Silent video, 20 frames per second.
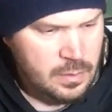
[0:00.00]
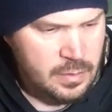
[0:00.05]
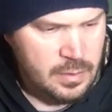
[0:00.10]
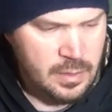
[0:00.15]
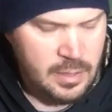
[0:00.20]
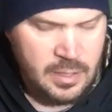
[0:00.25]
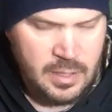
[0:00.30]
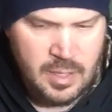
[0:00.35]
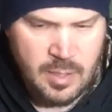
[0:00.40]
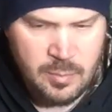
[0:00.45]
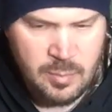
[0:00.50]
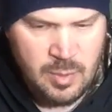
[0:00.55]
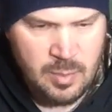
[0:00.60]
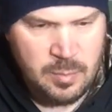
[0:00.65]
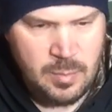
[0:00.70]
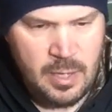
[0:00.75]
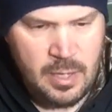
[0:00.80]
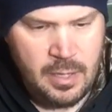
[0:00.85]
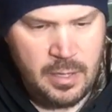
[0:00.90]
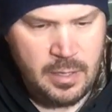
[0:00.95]
that I keep in
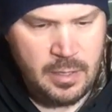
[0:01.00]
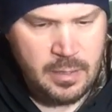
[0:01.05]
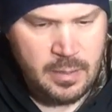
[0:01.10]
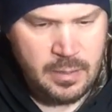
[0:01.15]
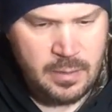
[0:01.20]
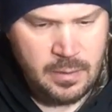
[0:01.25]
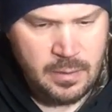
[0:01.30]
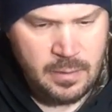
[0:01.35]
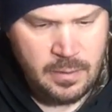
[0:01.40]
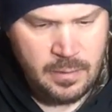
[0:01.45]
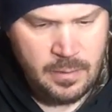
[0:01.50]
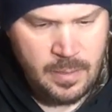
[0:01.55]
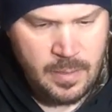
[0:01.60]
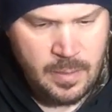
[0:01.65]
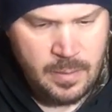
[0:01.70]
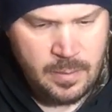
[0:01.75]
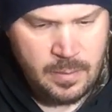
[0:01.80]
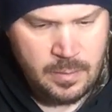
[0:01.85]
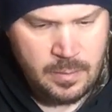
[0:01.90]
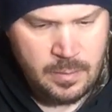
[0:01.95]
my
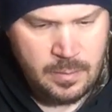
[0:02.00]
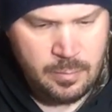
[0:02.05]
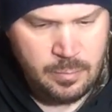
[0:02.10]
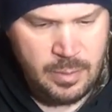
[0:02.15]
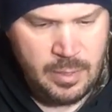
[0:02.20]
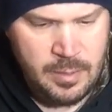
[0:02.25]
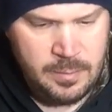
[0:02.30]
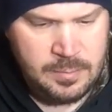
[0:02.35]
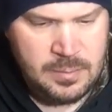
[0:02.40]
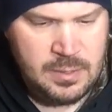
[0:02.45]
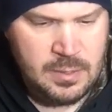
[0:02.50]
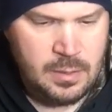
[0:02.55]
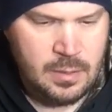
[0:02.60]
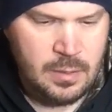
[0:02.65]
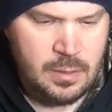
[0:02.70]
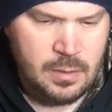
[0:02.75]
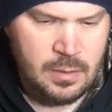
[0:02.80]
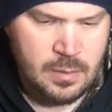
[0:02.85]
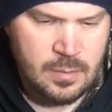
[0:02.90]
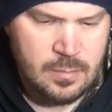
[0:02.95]
pips.
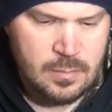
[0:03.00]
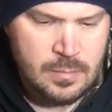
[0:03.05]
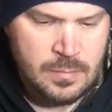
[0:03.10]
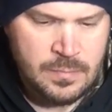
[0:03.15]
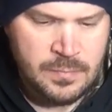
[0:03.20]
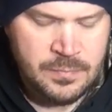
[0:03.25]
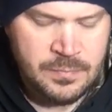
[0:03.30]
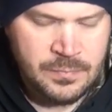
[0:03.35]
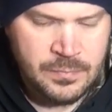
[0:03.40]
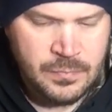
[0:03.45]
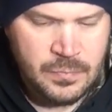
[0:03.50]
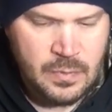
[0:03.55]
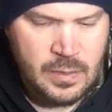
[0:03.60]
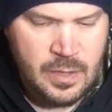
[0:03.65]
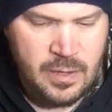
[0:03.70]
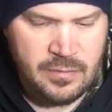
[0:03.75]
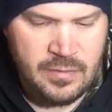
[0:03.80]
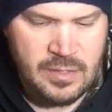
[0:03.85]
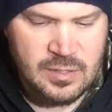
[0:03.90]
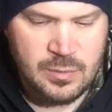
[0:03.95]

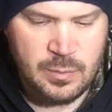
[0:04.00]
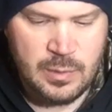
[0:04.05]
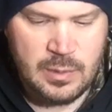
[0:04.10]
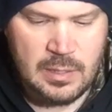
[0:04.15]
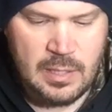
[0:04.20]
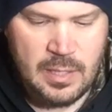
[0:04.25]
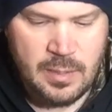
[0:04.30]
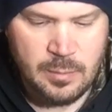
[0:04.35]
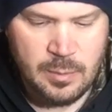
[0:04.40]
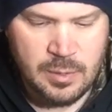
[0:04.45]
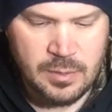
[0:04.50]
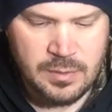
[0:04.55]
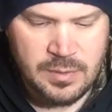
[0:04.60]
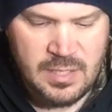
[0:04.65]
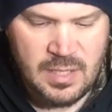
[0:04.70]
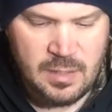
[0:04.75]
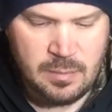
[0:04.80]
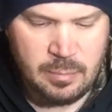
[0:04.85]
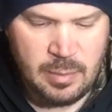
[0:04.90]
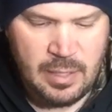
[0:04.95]
I have this one
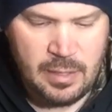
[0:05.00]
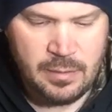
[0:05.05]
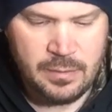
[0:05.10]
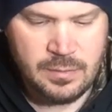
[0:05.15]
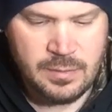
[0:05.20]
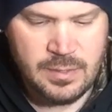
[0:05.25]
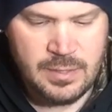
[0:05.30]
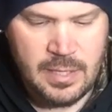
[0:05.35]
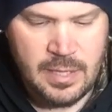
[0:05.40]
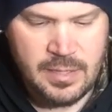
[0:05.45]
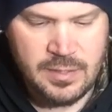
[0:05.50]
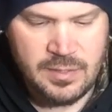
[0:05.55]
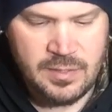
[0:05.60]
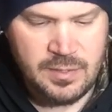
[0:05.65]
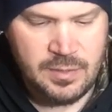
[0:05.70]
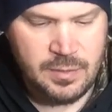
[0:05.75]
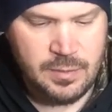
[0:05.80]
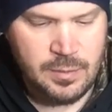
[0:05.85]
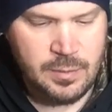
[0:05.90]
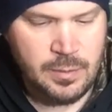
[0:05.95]
labeled 10 pound size
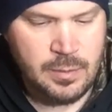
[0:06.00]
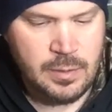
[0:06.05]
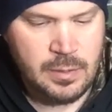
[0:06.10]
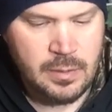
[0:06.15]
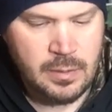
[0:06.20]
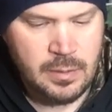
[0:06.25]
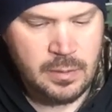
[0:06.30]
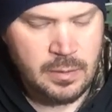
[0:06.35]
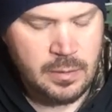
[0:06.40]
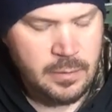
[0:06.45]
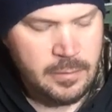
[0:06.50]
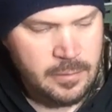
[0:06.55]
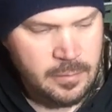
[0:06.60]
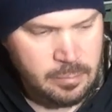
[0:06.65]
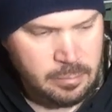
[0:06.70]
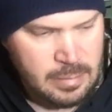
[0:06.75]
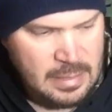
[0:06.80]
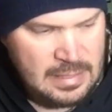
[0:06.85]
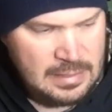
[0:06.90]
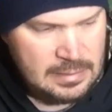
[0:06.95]
2
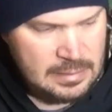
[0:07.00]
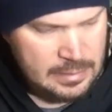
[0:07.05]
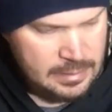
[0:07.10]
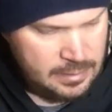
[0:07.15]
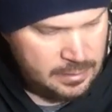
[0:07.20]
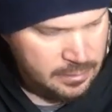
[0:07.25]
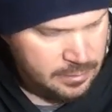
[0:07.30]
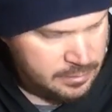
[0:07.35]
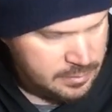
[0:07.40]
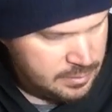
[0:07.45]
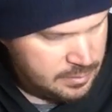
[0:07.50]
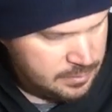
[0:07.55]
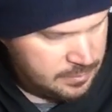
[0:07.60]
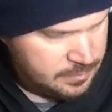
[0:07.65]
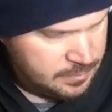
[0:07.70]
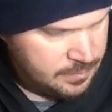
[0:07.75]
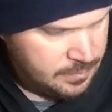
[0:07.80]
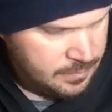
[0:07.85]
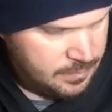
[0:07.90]
bead leaders.